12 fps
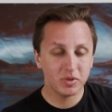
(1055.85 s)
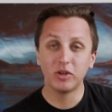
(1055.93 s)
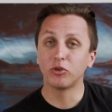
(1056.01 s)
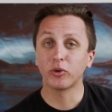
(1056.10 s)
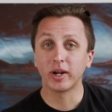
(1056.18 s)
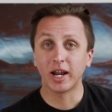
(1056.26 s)

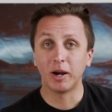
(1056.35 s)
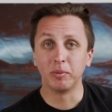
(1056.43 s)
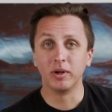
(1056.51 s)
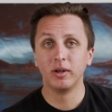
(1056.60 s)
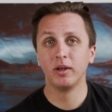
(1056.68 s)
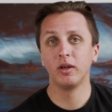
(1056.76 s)
it's a great
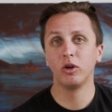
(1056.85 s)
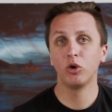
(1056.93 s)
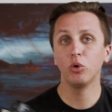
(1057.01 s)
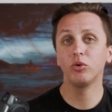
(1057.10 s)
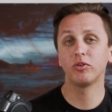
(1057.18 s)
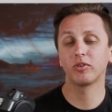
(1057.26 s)
camera.
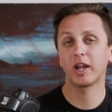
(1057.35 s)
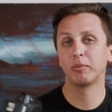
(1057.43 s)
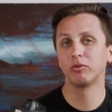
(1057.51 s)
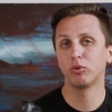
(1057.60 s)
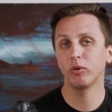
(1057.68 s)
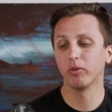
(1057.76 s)
Who is this
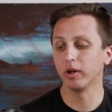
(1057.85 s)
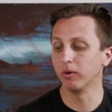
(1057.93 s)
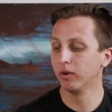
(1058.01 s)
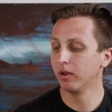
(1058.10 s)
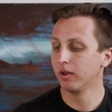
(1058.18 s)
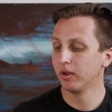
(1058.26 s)
camera for,
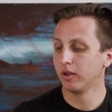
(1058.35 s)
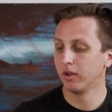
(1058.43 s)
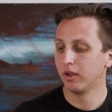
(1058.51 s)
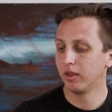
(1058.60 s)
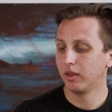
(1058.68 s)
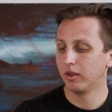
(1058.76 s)
though?
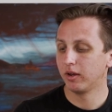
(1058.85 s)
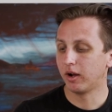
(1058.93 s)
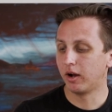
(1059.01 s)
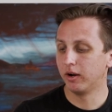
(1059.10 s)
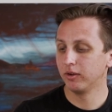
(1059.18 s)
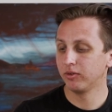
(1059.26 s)

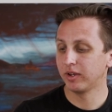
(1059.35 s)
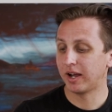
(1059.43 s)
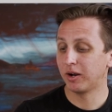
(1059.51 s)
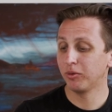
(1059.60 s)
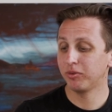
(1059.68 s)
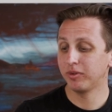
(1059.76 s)
Honestly,
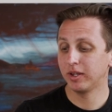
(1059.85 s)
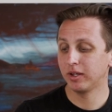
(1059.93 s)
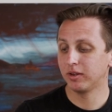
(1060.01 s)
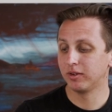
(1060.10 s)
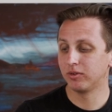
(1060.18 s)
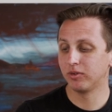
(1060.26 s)
I don't
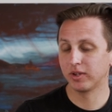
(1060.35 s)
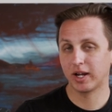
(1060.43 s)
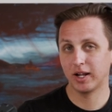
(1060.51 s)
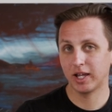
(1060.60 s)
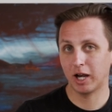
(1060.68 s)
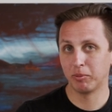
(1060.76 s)
think this is the
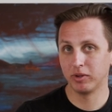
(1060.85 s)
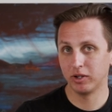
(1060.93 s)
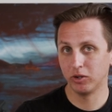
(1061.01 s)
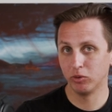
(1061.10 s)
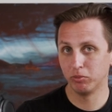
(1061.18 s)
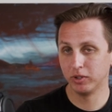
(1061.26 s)
kind of camera
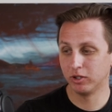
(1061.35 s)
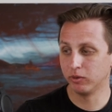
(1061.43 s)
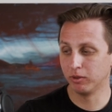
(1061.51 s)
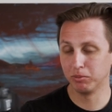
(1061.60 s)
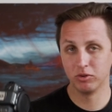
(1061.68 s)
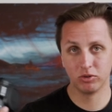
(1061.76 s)
that you would be
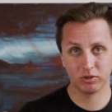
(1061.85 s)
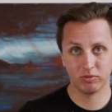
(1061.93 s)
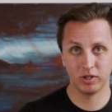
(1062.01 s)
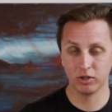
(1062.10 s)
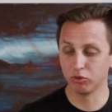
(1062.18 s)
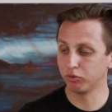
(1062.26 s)
doing music
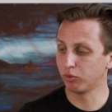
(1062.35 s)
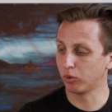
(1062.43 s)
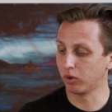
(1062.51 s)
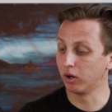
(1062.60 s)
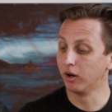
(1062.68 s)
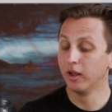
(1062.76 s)
videos
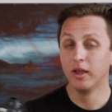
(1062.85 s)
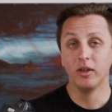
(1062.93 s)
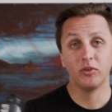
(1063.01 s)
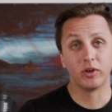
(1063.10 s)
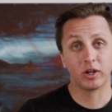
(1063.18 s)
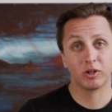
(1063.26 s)
for,
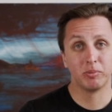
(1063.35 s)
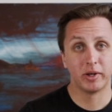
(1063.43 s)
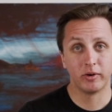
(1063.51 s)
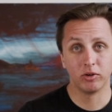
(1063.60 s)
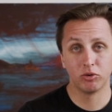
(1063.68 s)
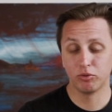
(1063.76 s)

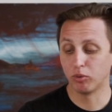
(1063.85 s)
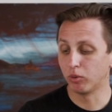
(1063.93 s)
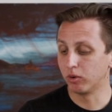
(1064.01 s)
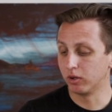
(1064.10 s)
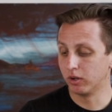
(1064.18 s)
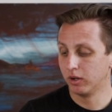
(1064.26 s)
documentaries
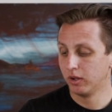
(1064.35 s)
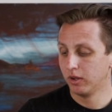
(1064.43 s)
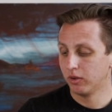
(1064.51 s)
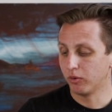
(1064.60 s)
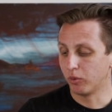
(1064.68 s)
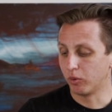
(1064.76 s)
for,
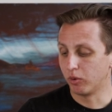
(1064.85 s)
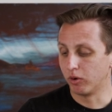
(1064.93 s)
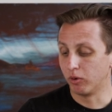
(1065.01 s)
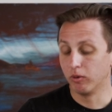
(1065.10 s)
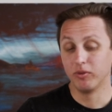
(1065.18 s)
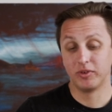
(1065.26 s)

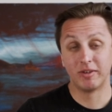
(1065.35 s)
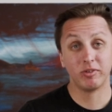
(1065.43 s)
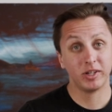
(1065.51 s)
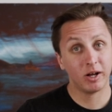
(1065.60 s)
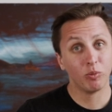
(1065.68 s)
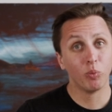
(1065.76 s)
or
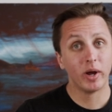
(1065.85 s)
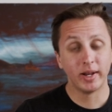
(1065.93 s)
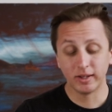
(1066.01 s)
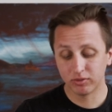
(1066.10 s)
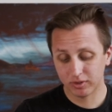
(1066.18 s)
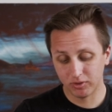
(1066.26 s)
definitely not
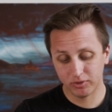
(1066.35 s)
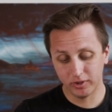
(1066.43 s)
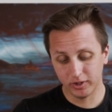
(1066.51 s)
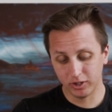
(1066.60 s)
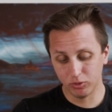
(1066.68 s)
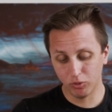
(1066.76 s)
weddings,
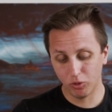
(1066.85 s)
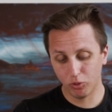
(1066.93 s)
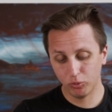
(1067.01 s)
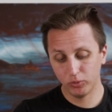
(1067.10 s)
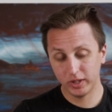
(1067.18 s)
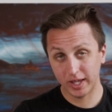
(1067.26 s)
considering you
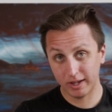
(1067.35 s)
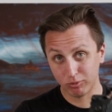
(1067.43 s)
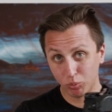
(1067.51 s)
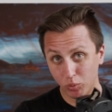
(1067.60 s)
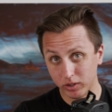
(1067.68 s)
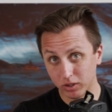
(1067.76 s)
only
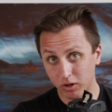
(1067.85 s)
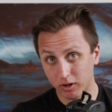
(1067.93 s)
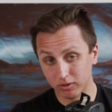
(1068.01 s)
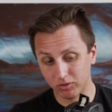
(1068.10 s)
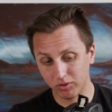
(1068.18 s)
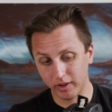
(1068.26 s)
have one
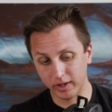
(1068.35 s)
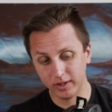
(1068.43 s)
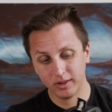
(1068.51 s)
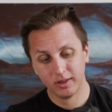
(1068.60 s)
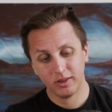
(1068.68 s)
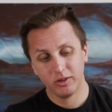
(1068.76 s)
card
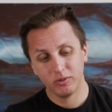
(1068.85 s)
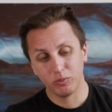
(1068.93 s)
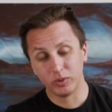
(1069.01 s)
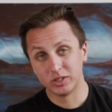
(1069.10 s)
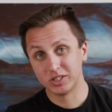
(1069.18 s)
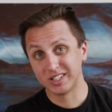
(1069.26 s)
slot,
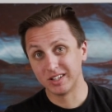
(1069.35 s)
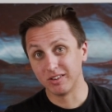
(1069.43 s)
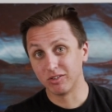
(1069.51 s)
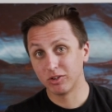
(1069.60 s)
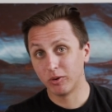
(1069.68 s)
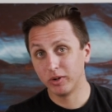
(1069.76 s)
which again,
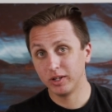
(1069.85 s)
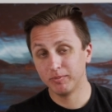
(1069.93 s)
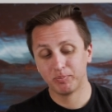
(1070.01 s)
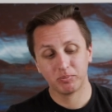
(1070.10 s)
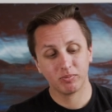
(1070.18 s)
the Sony,